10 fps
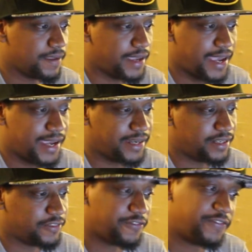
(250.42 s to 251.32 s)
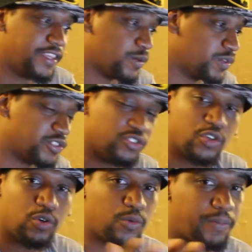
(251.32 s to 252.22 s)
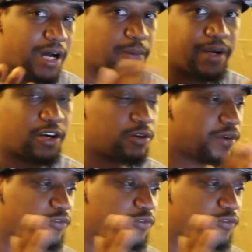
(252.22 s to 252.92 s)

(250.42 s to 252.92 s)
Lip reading: And if there was no Bob Arum,